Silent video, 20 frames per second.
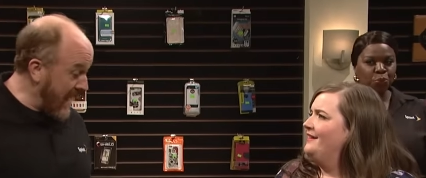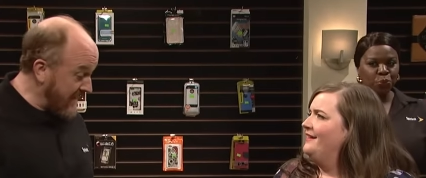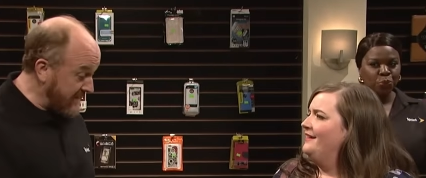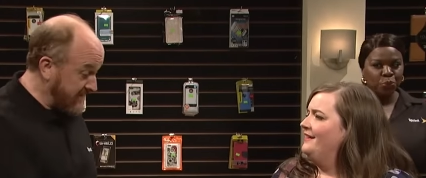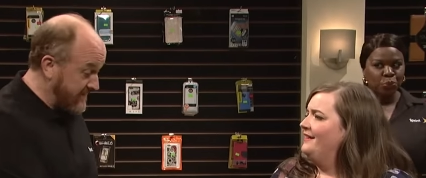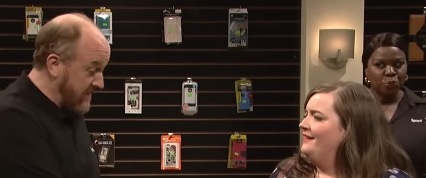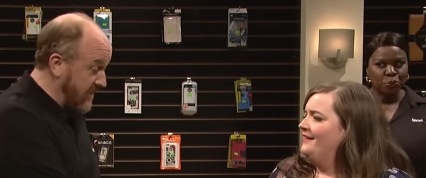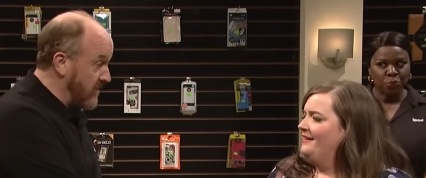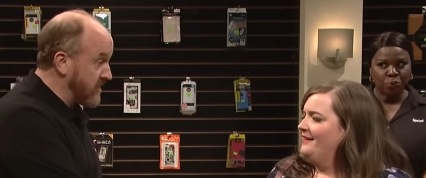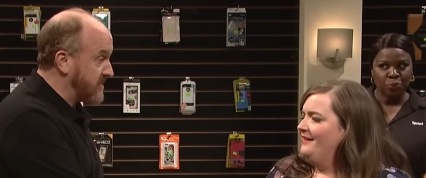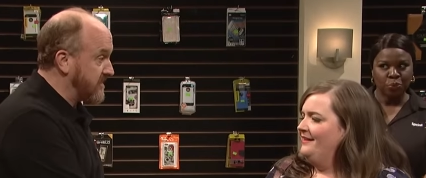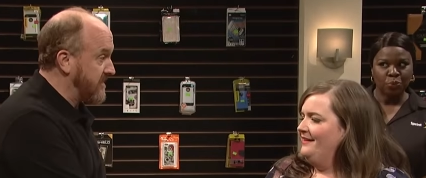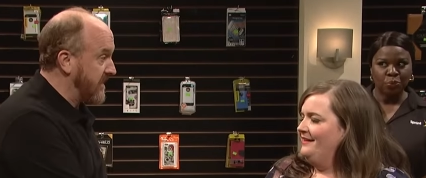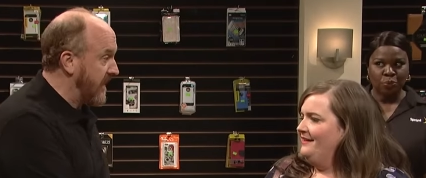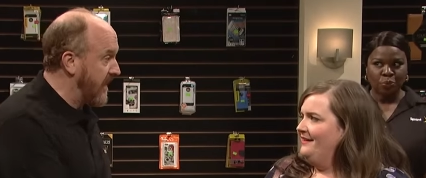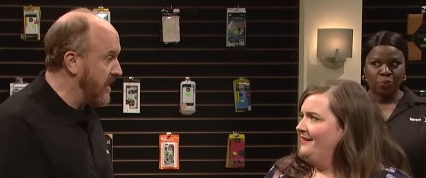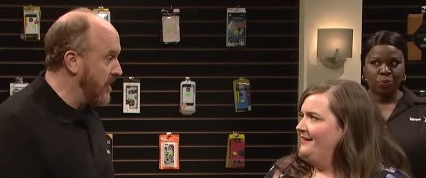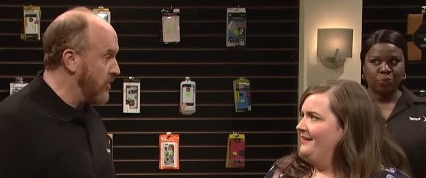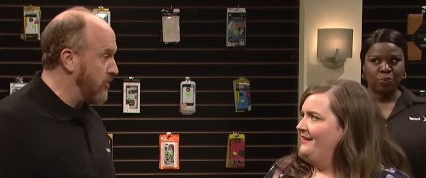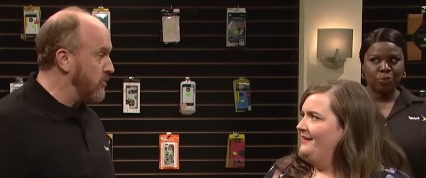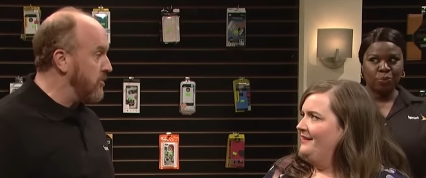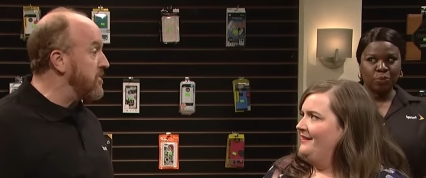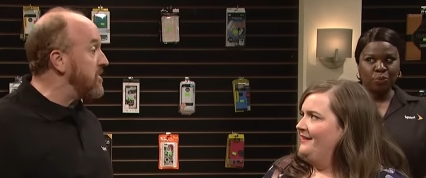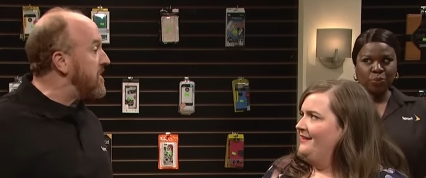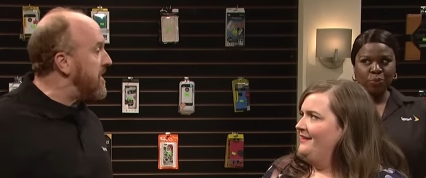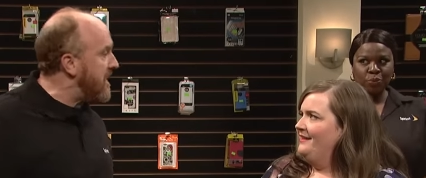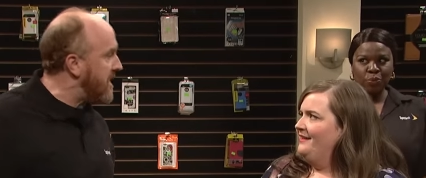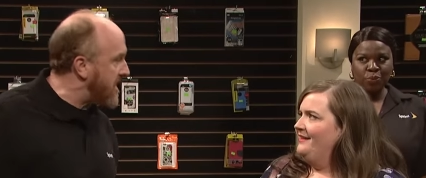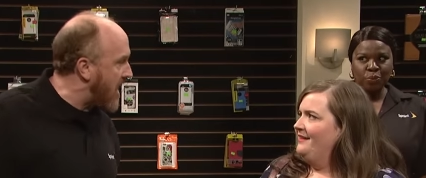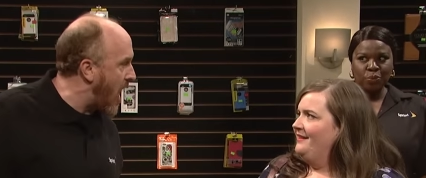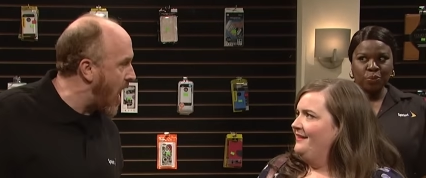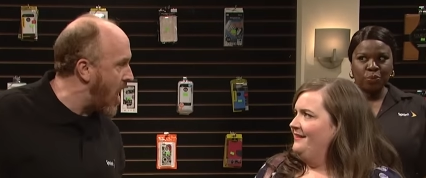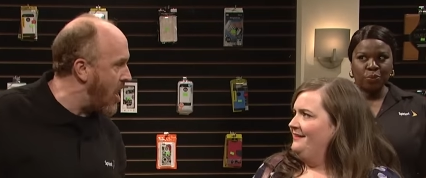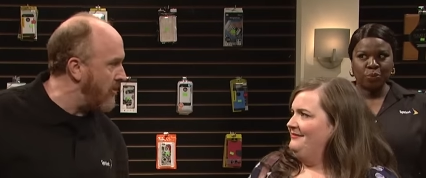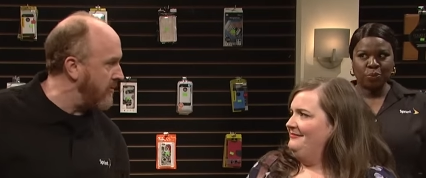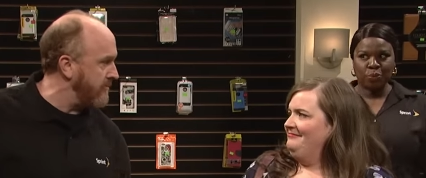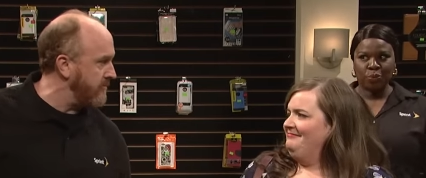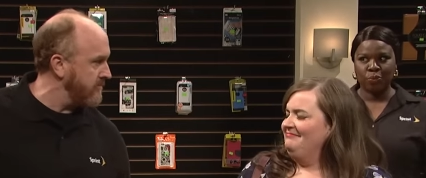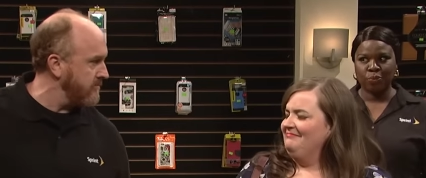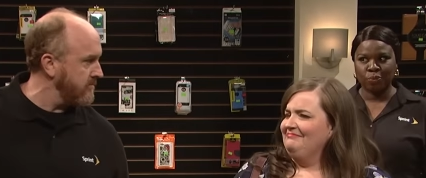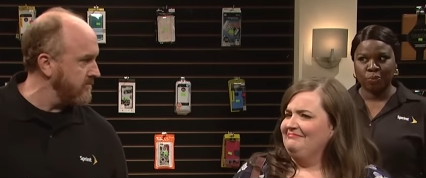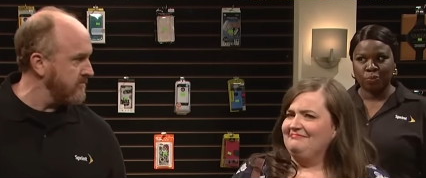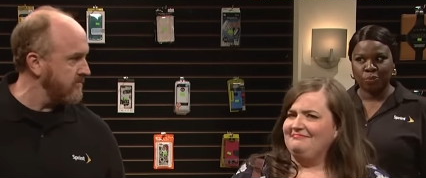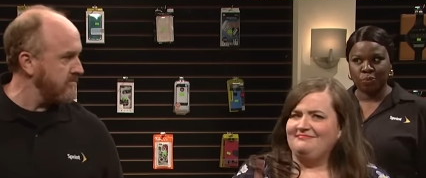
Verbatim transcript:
Speaker 1: I still see you. You're gone.